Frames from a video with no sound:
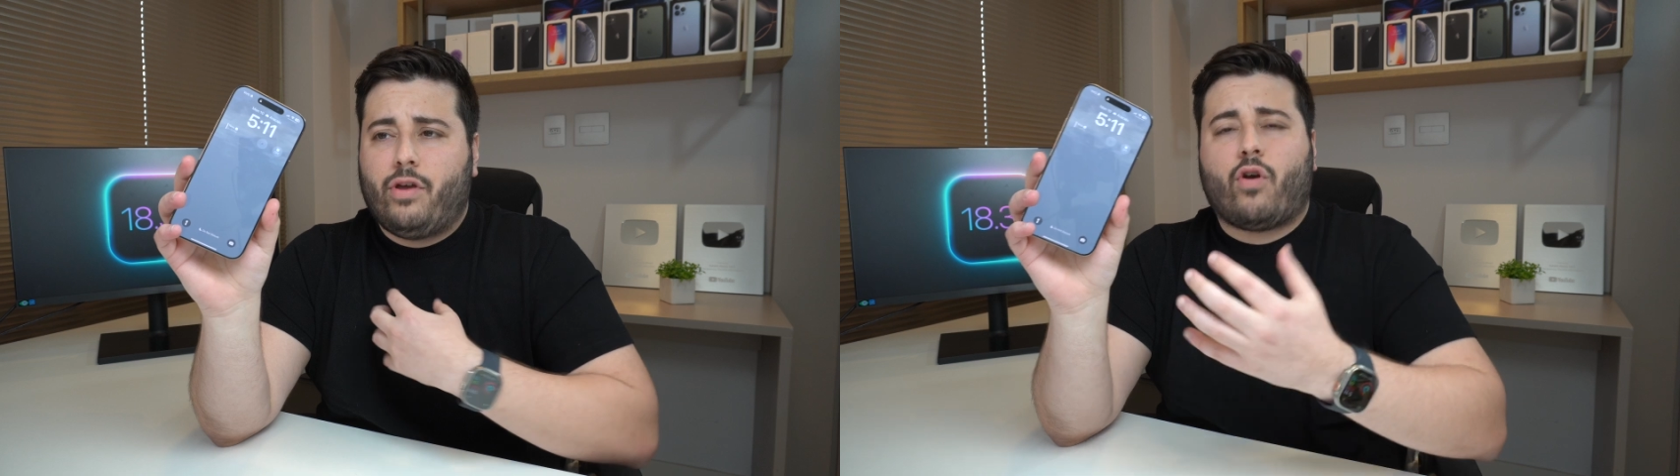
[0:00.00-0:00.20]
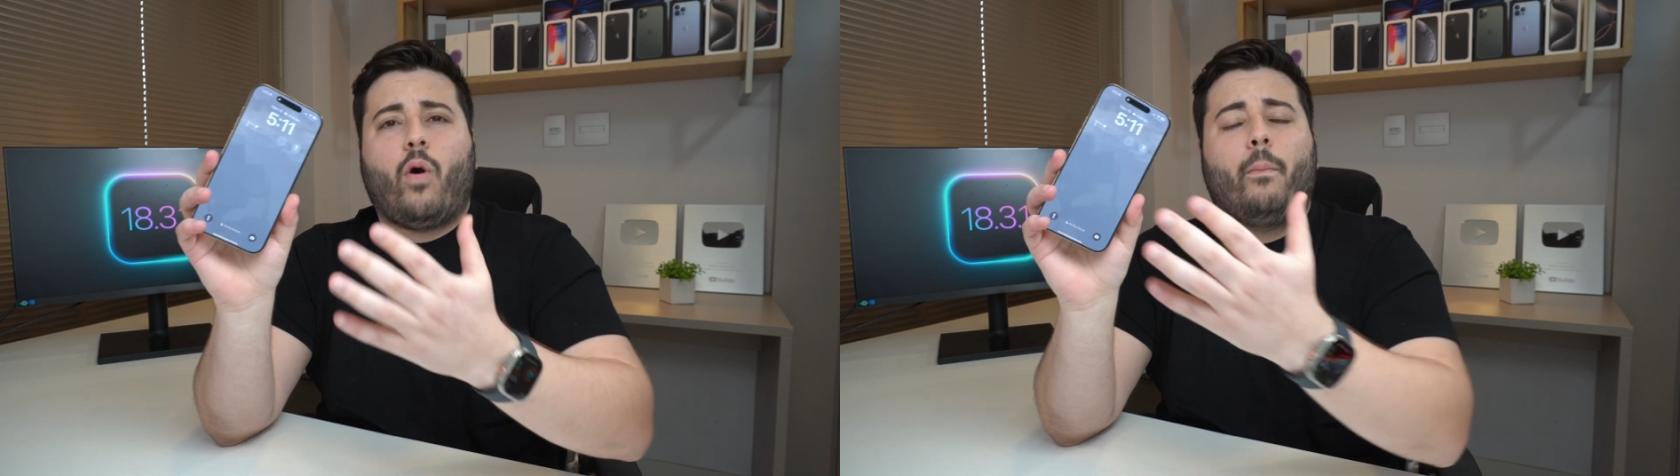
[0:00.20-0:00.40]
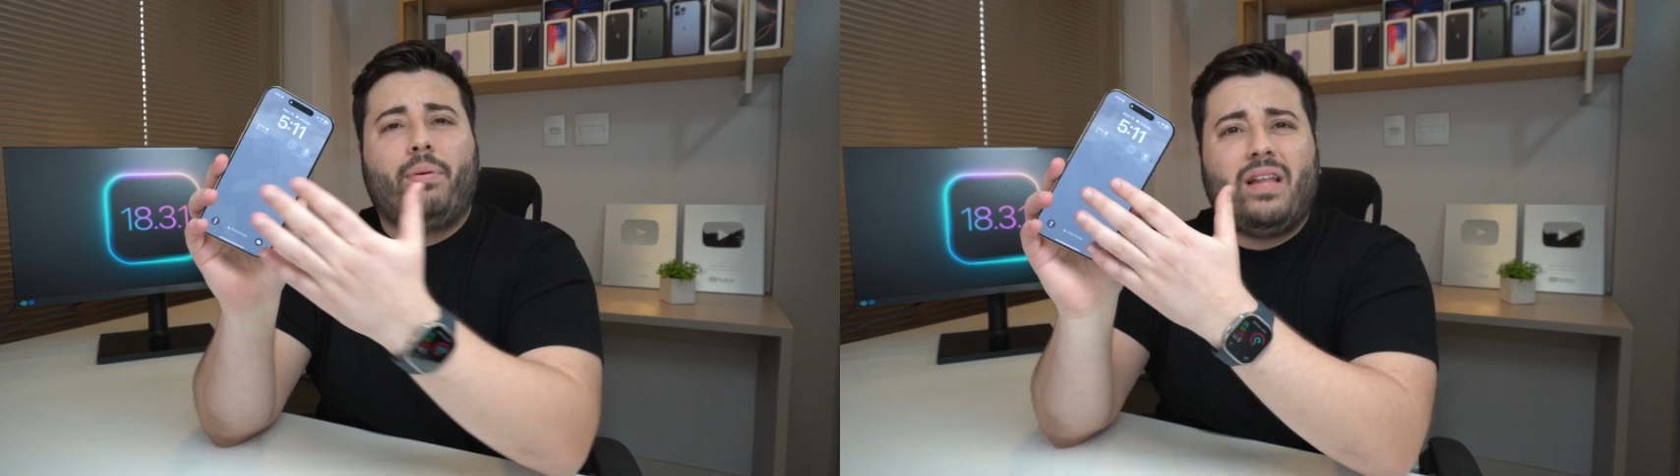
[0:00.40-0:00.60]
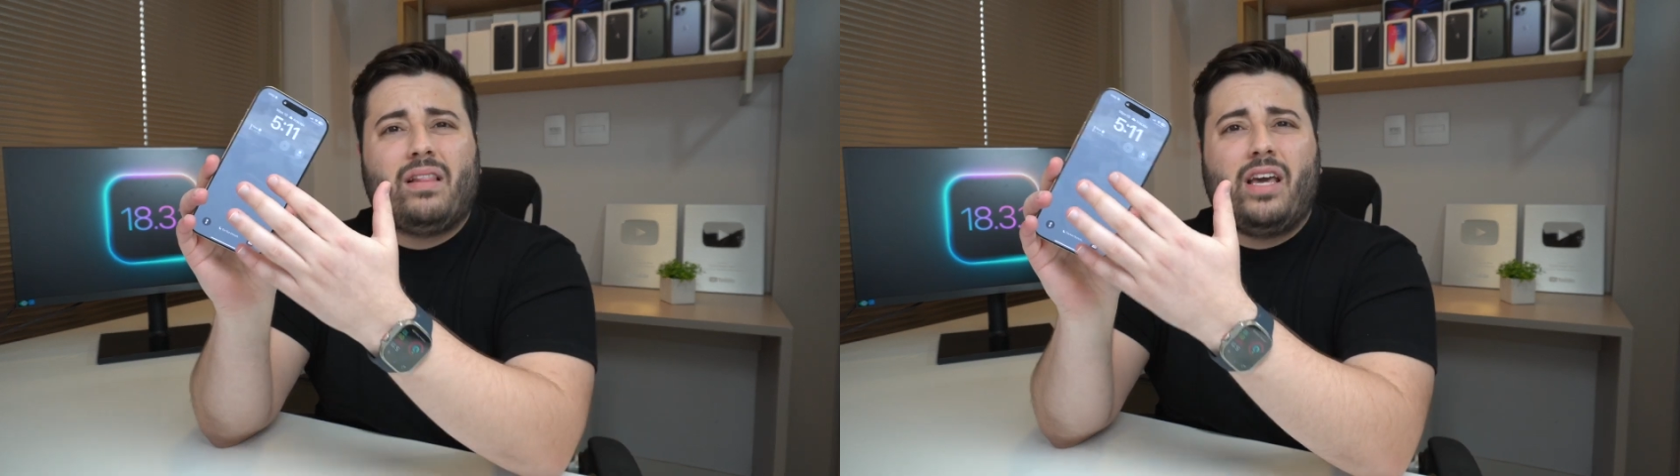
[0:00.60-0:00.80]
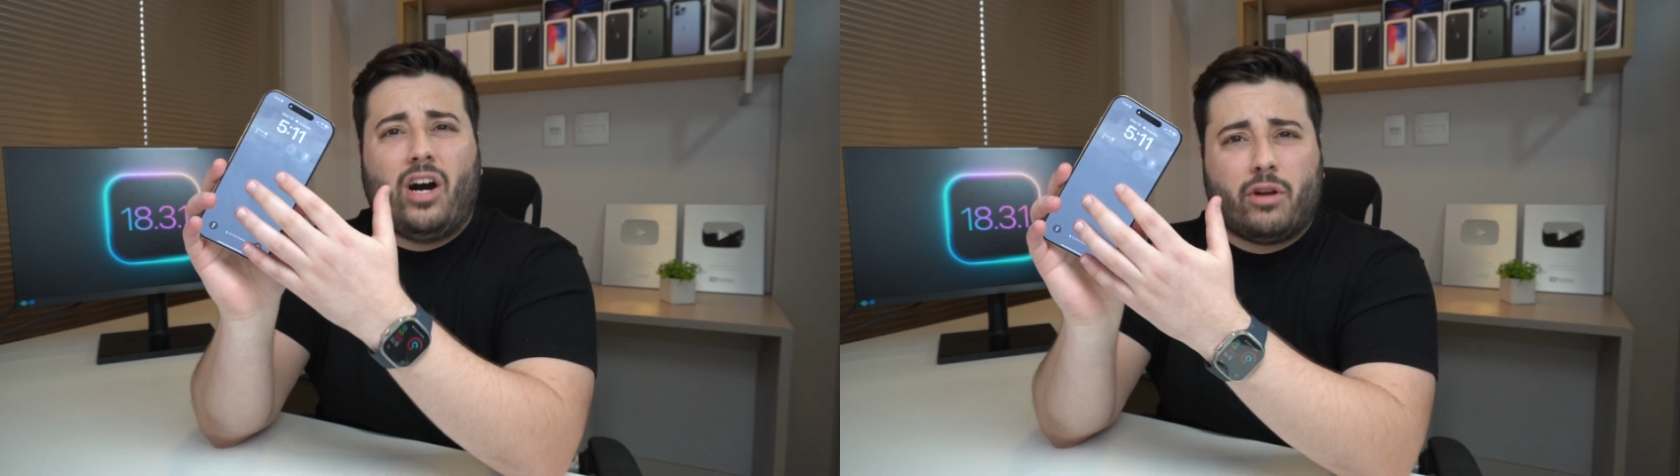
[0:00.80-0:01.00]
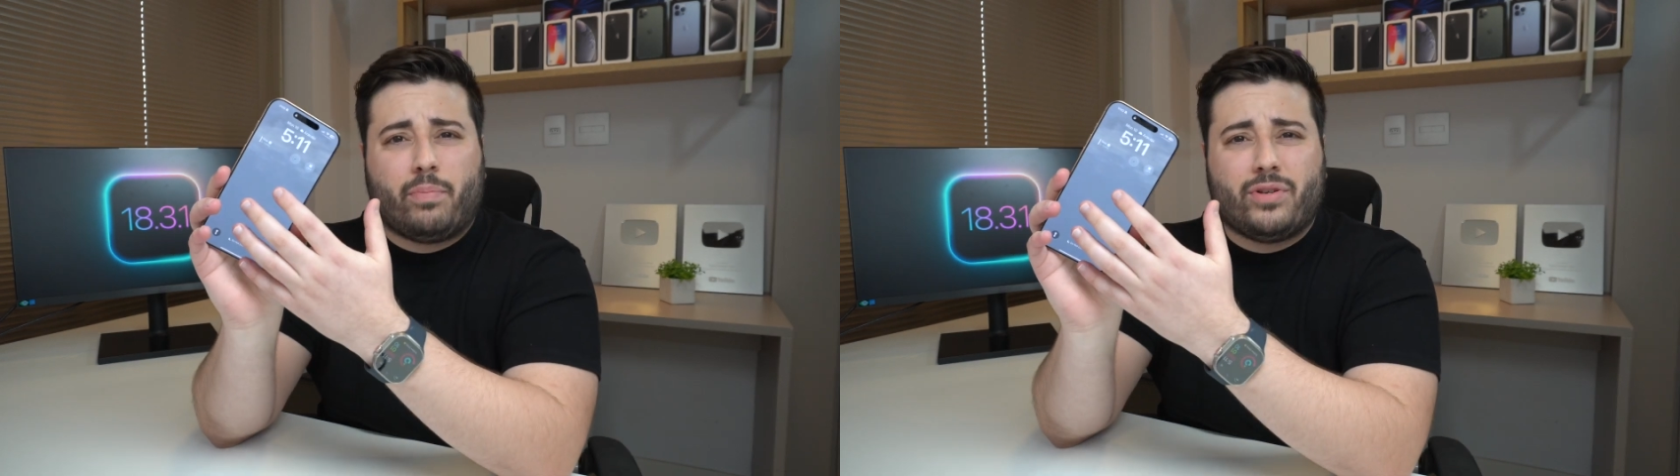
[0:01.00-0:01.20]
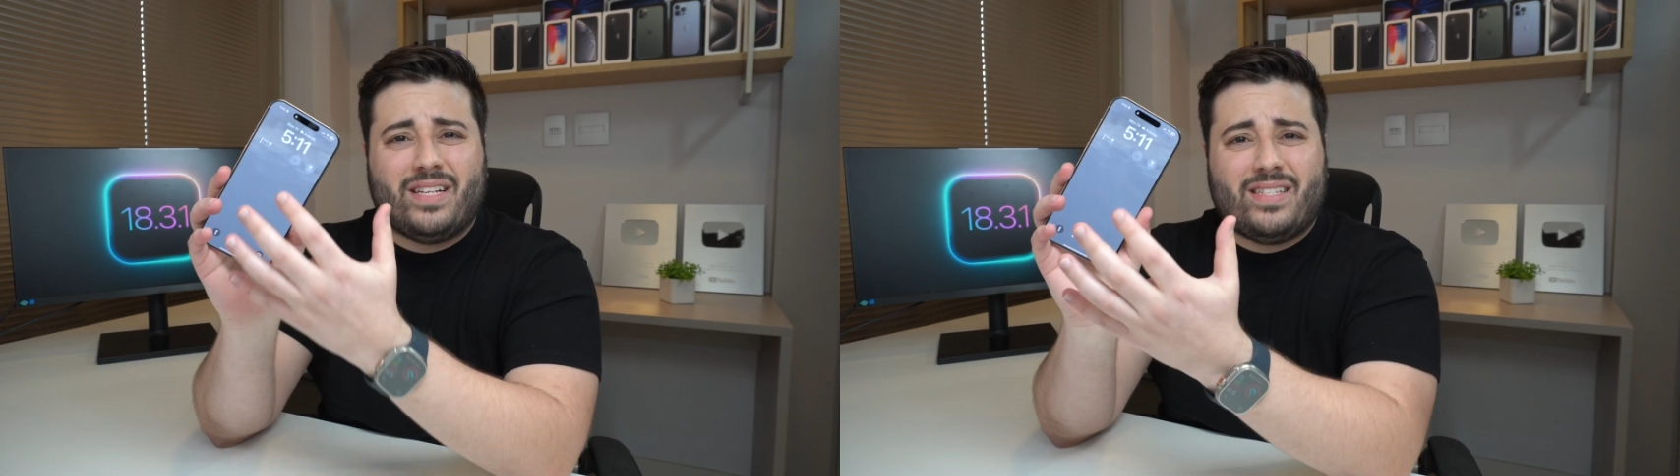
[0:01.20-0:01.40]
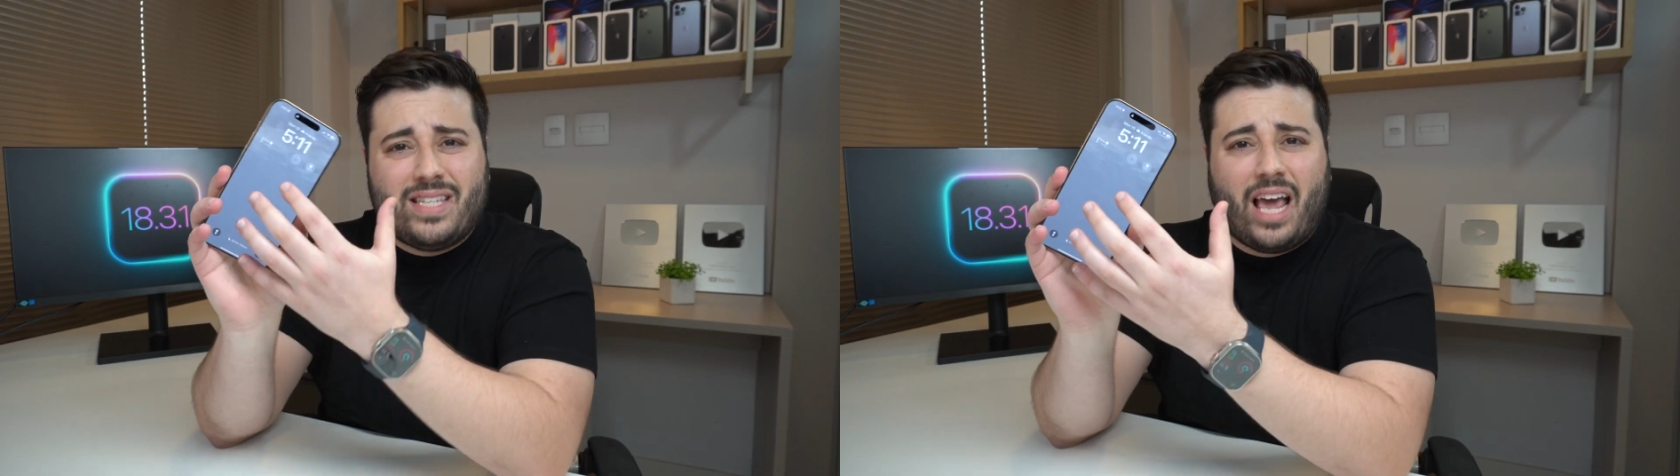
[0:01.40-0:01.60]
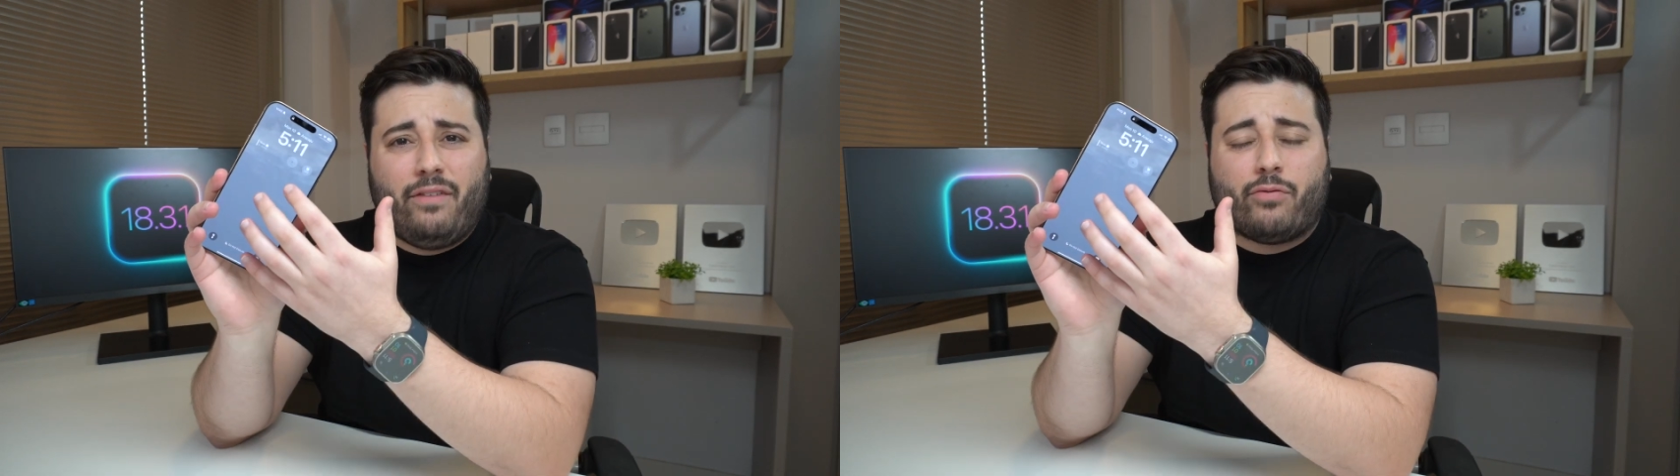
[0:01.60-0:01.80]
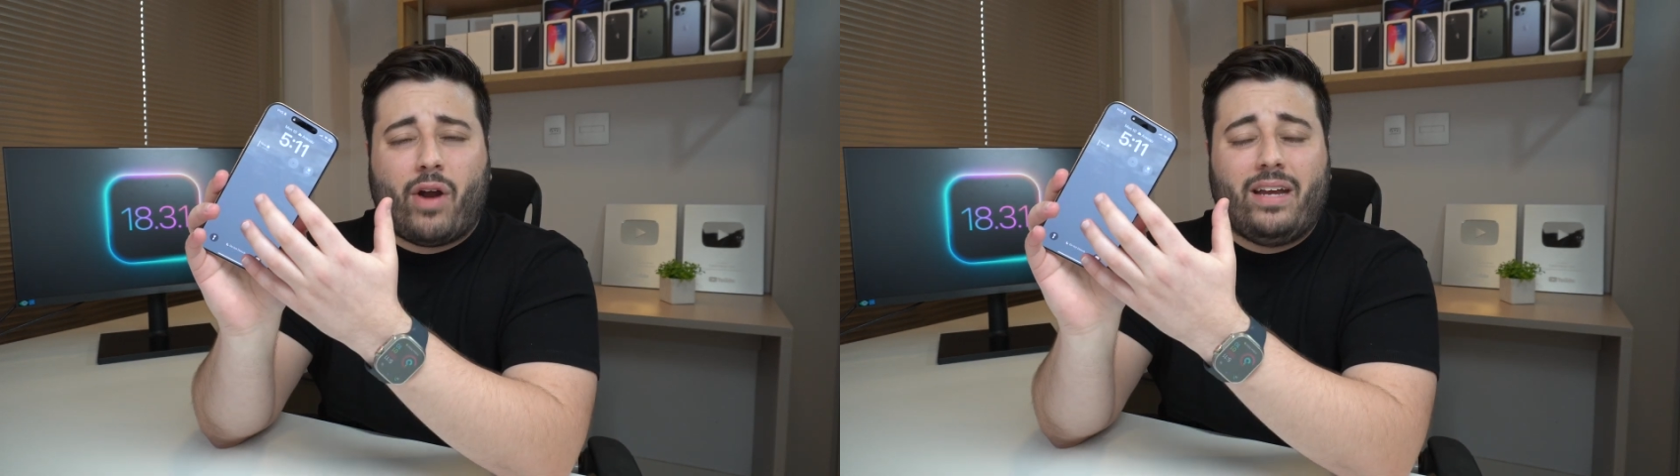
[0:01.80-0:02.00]
they're completely 100%
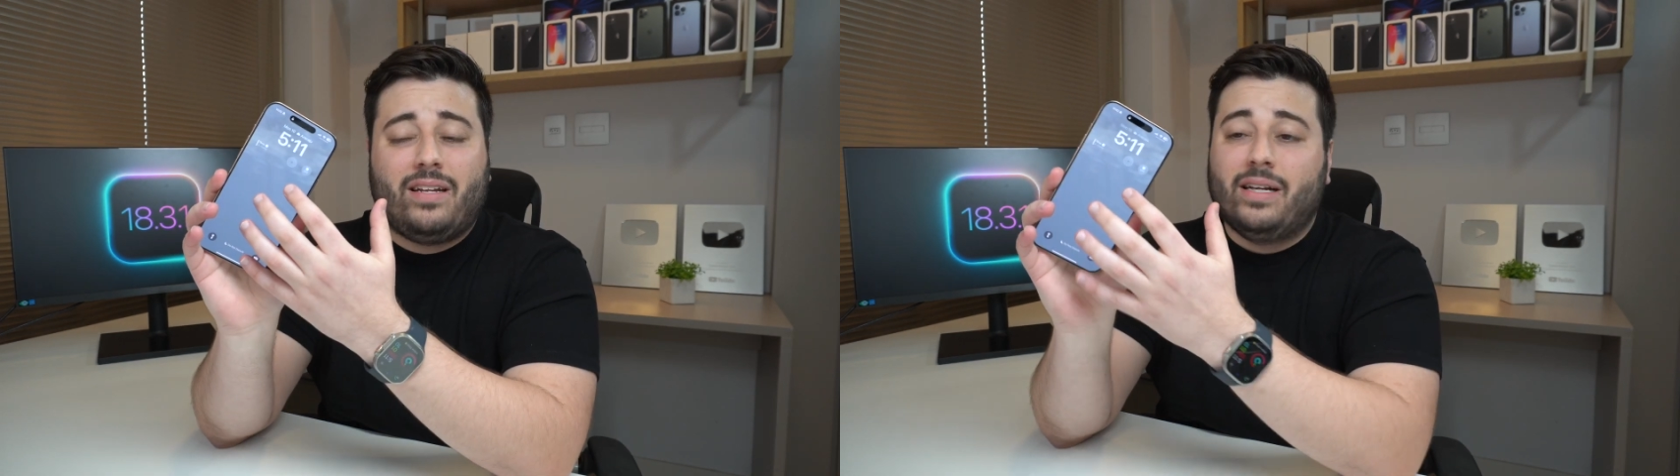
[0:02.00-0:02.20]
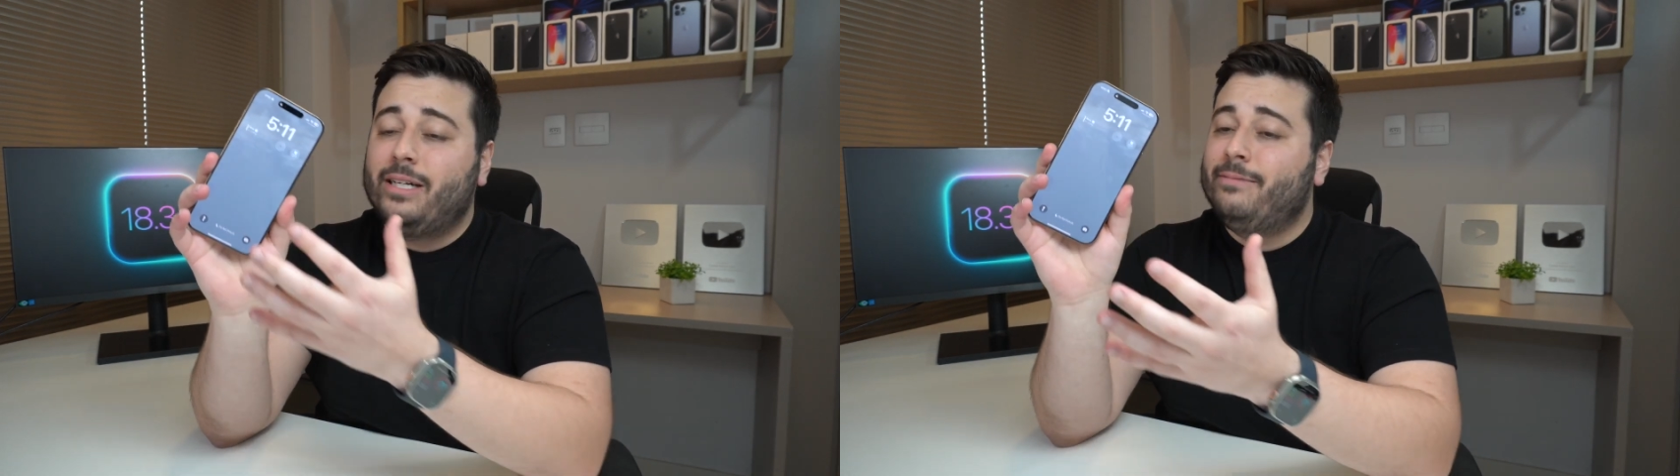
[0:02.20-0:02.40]
safe, right?